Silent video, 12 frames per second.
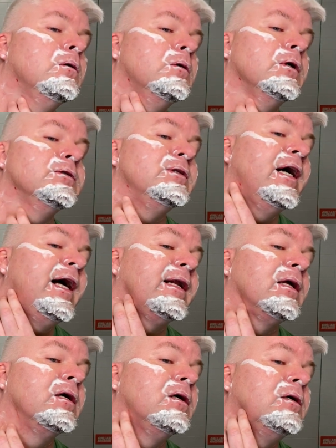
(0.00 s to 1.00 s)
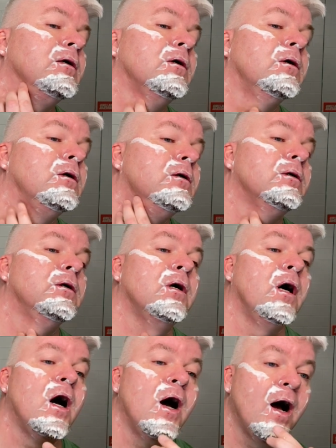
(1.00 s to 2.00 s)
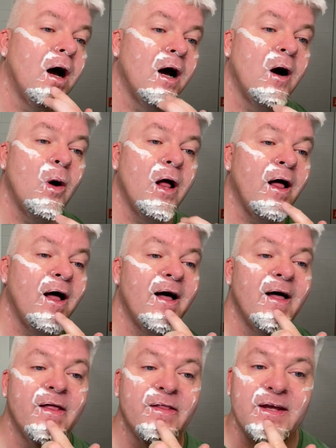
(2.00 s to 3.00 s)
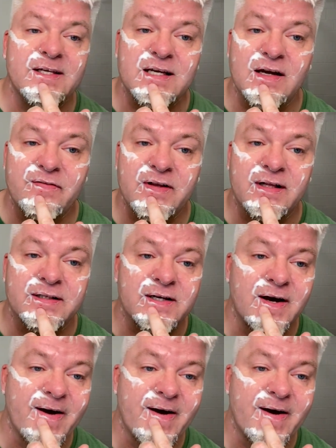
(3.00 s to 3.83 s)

What's that? Well, this I felt